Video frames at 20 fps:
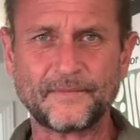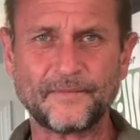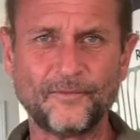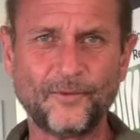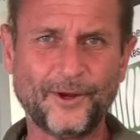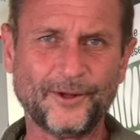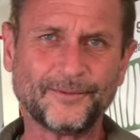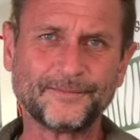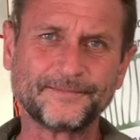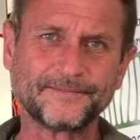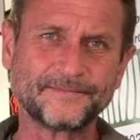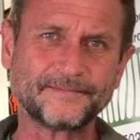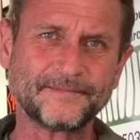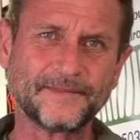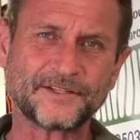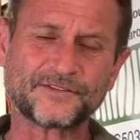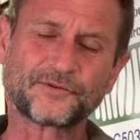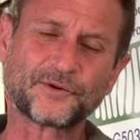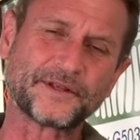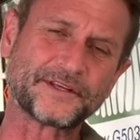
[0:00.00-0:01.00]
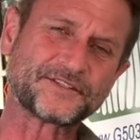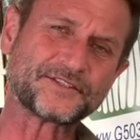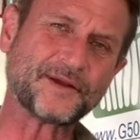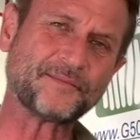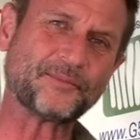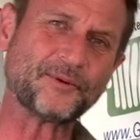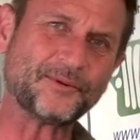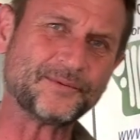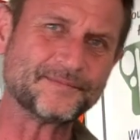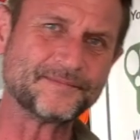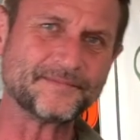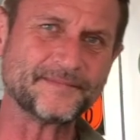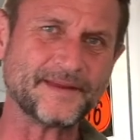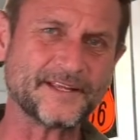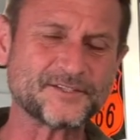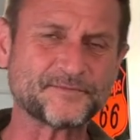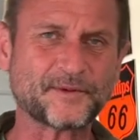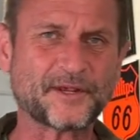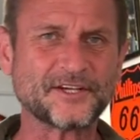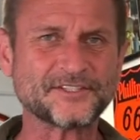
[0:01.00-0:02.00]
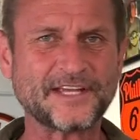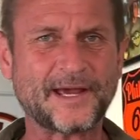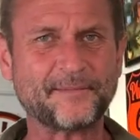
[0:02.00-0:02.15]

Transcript: Well, it's really simple. It's because